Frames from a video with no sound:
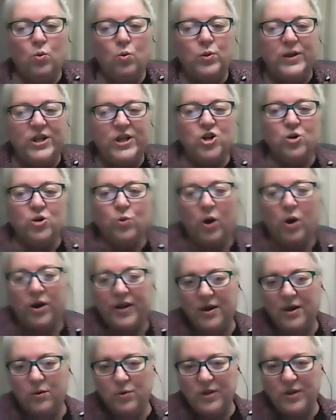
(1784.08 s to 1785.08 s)
when you're
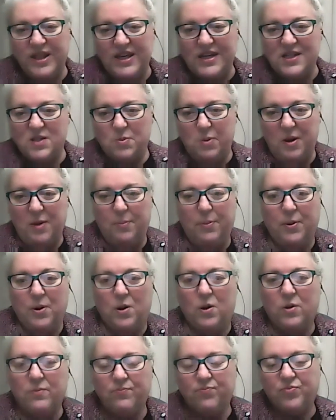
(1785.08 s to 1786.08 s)
working with these
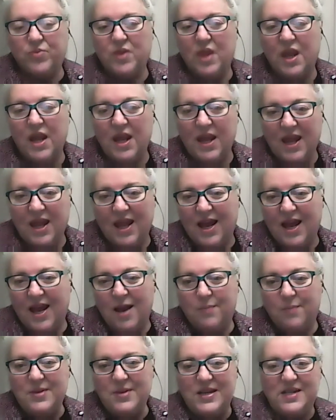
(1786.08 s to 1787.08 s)
people,
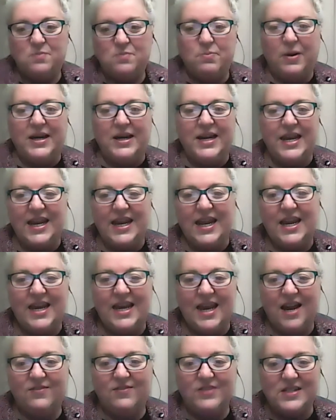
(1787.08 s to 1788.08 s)
um, these budding and
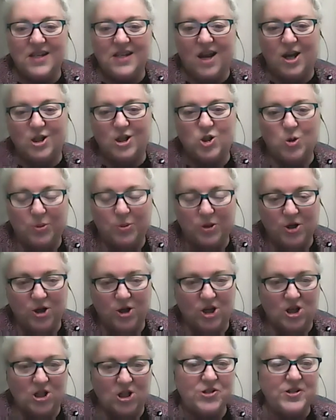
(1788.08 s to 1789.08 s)
novice
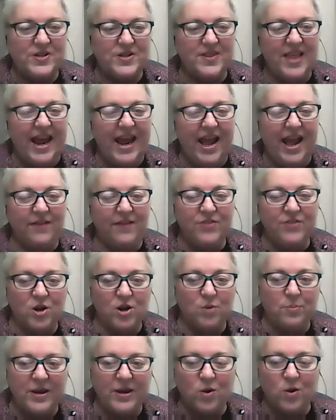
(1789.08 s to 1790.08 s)
entrepreneurs that have
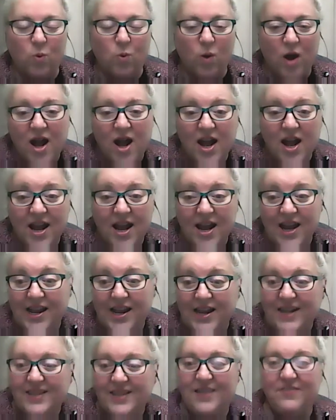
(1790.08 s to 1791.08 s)
their big
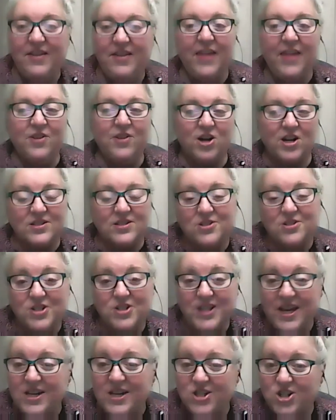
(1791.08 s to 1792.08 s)
why, they've had their
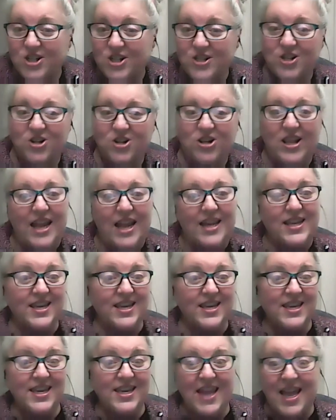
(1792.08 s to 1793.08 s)
consultation, they're like,
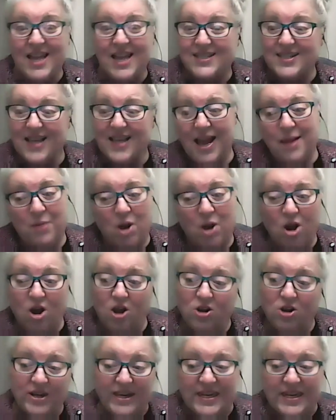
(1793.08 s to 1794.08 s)
yes, I'm
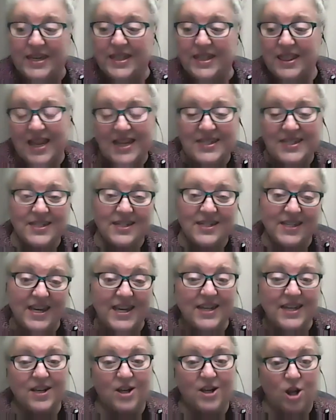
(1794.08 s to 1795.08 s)
all in, let's
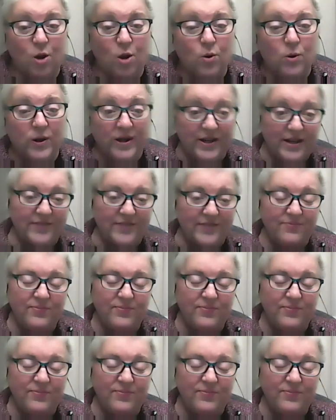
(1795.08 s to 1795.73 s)
get going.